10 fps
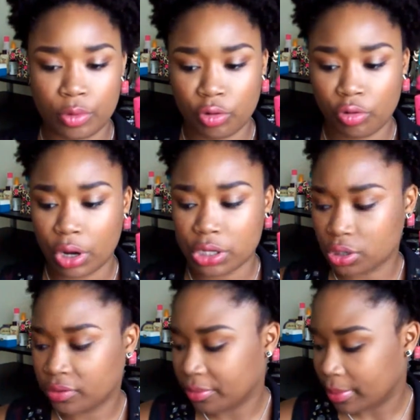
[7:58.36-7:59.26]

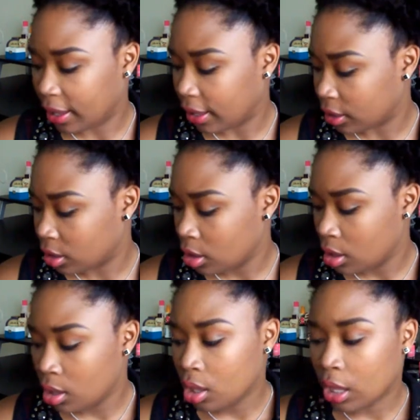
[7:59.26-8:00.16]
crossover bag.
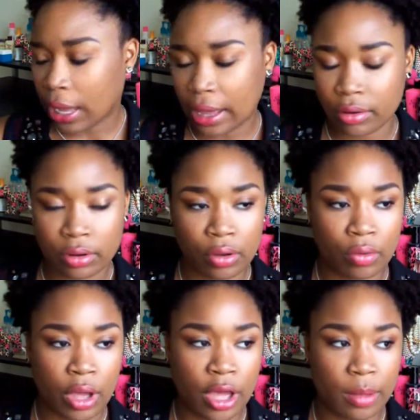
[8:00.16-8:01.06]
I don't know,